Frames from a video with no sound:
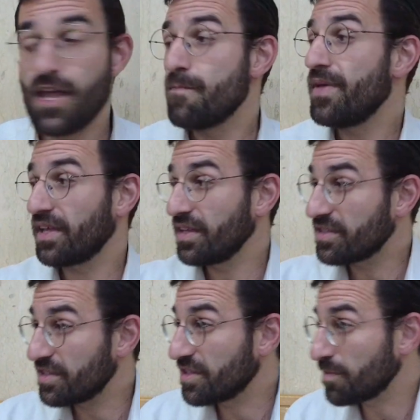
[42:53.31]
making it
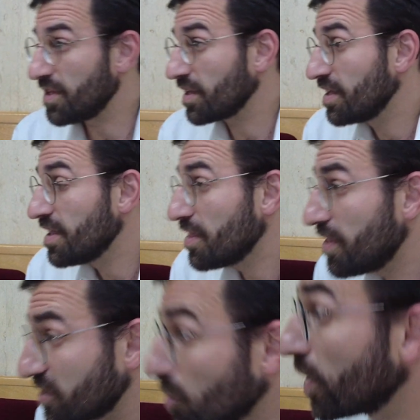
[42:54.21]
into something
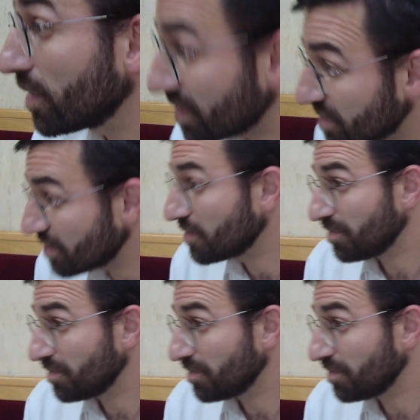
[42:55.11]
that's coherent.